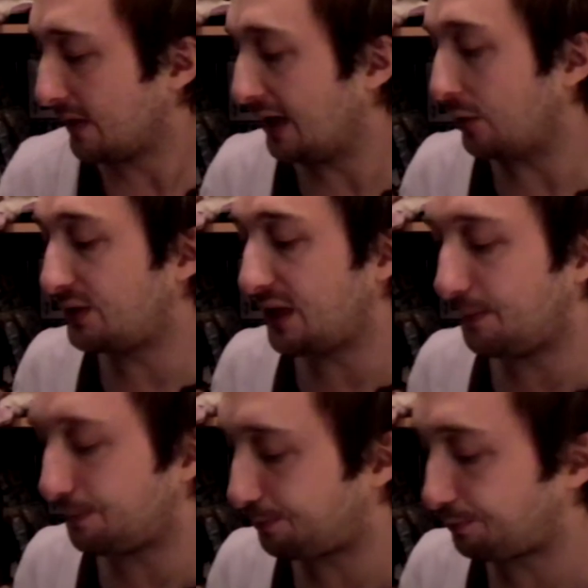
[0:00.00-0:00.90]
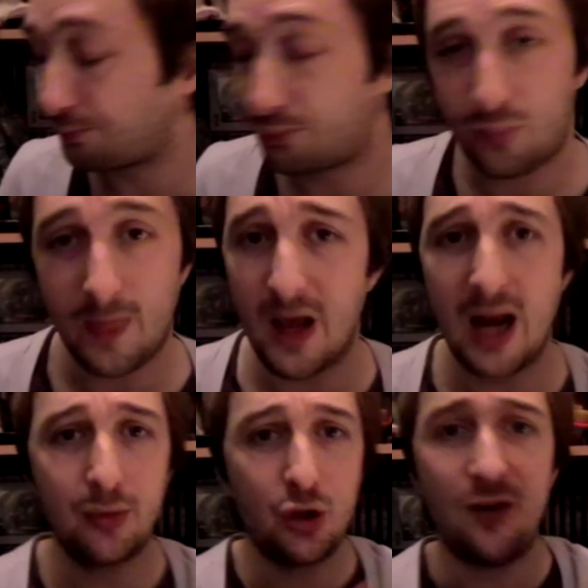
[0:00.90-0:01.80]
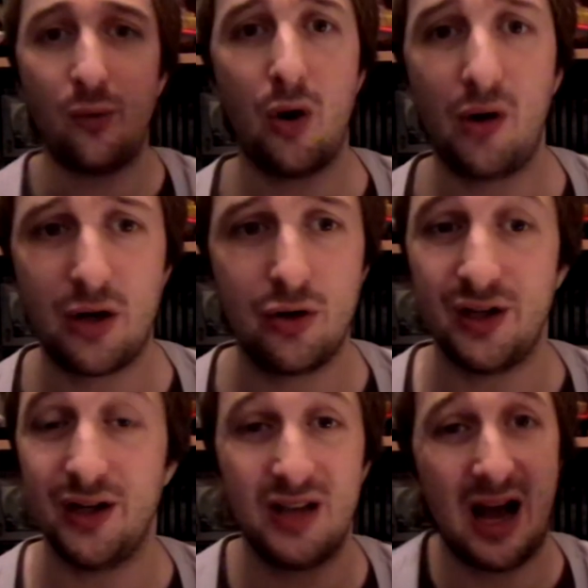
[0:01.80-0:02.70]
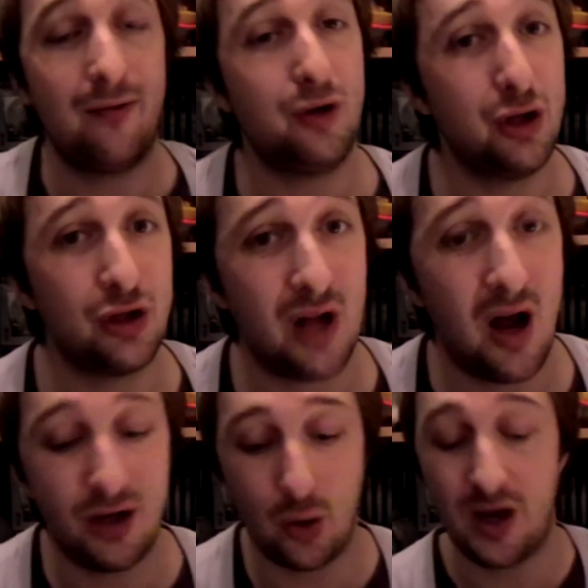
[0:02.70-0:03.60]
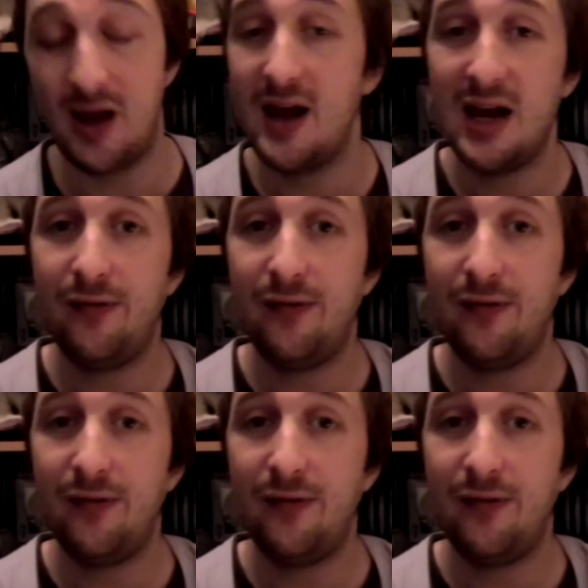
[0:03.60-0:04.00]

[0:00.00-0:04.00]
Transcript: Little tip, and I'm sure everyone already does this, I've only just started doing it.